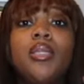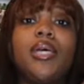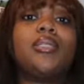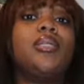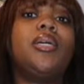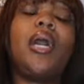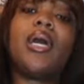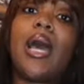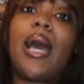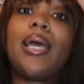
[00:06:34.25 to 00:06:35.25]
that's a
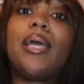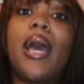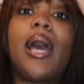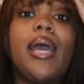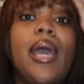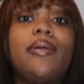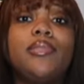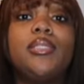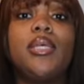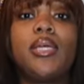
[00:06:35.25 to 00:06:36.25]
I, I I have
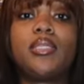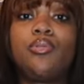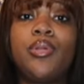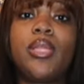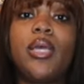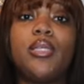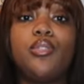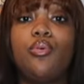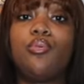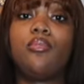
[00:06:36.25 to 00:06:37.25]
to say that's the only thing I
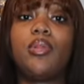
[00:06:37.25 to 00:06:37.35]
don't